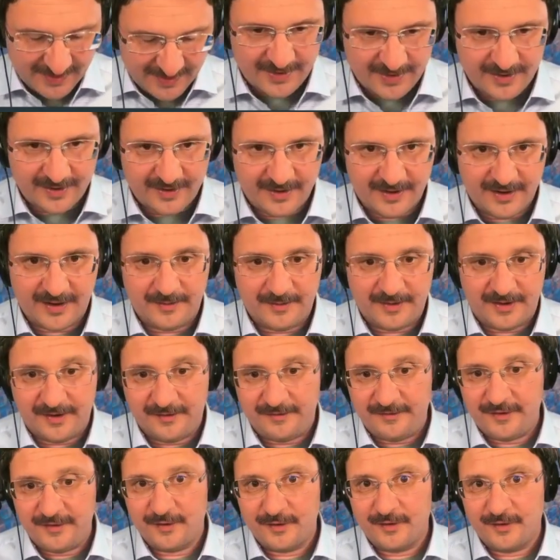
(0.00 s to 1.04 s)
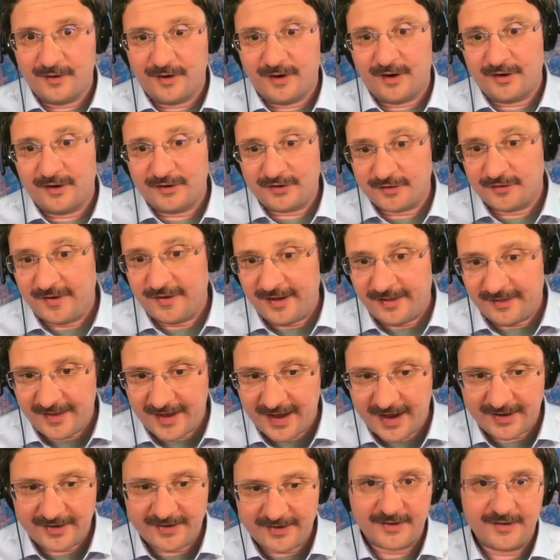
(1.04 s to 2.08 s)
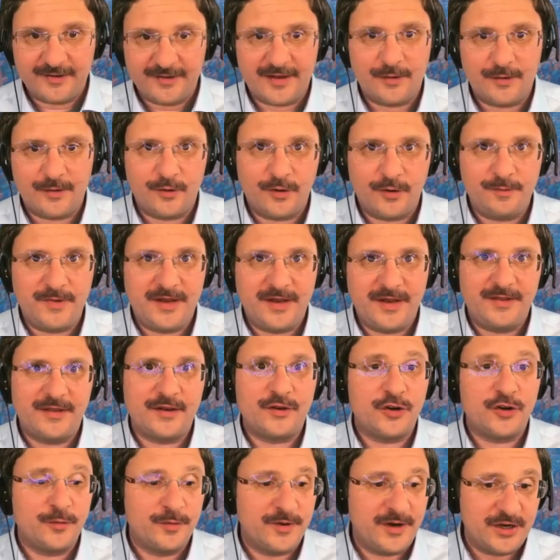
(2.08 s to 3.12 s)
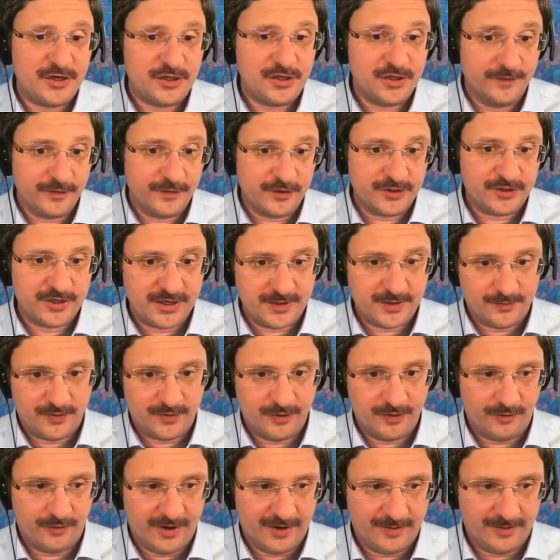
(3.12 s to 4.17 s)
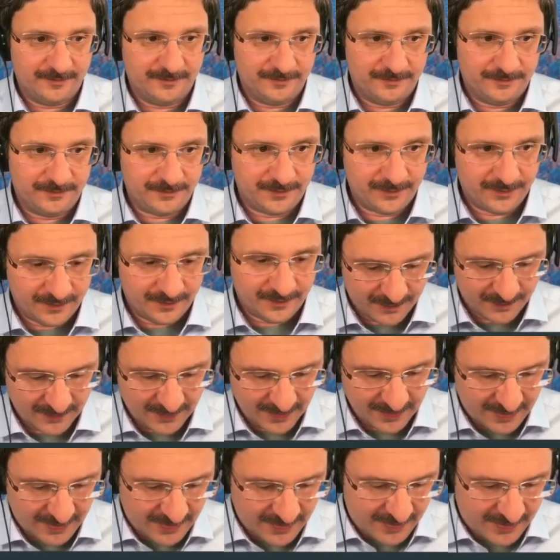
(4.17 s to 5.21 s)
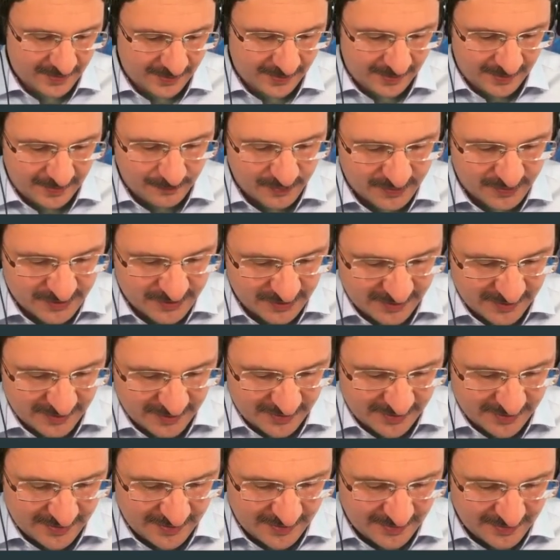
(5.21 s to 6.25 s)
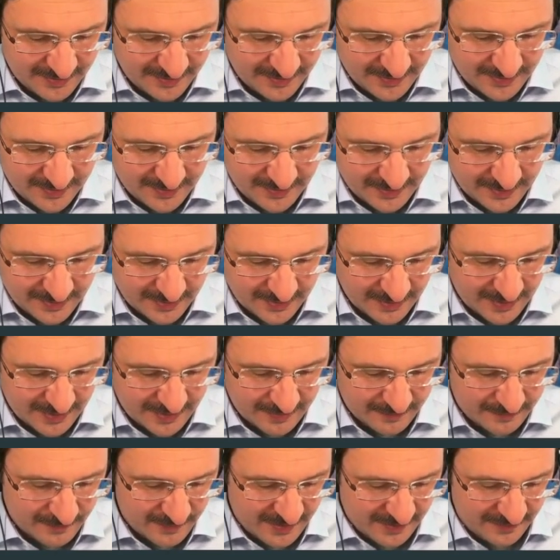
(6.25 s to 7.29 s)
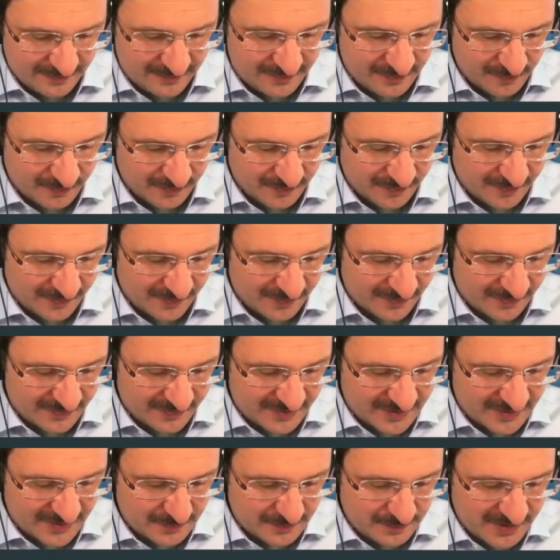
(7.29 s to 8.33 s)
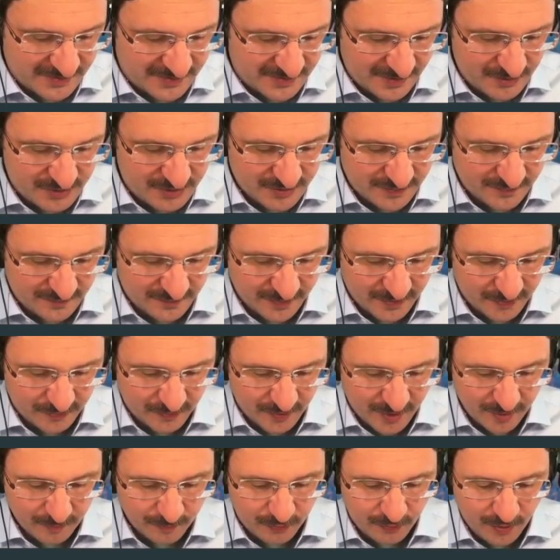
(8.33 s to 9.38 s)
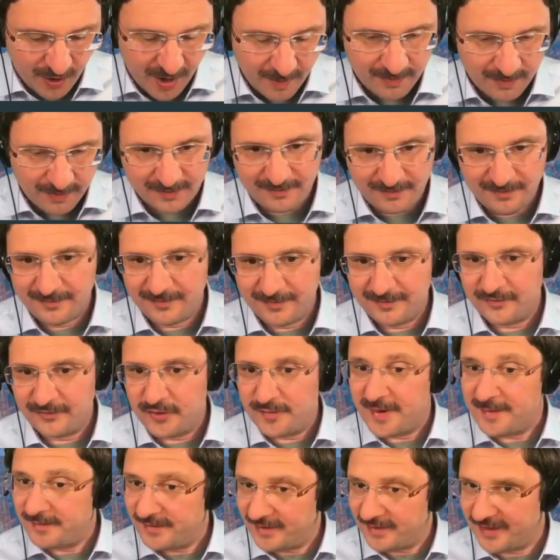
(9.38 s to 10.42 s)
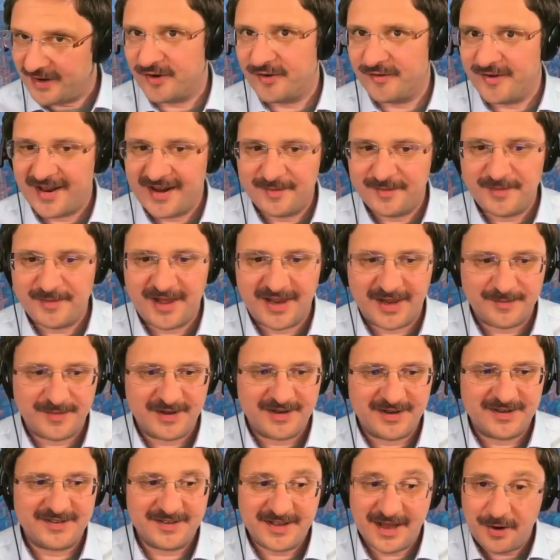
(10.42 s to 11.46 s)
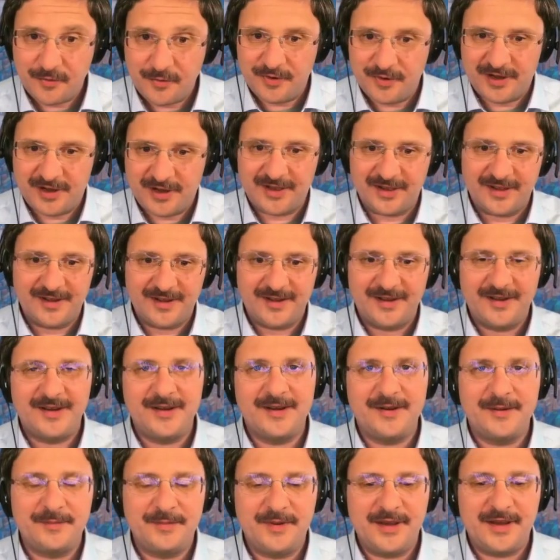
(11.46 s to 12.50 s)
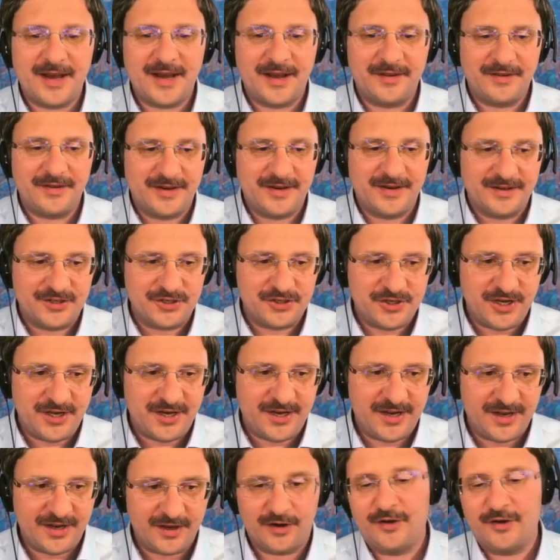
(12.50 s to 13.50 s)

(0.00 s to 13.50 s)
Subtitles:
And if you also fail that, that would mean the termination of your study program. In particular, if you submit a solution for the wrong problem, remember there are random elements that will be counted as cheating.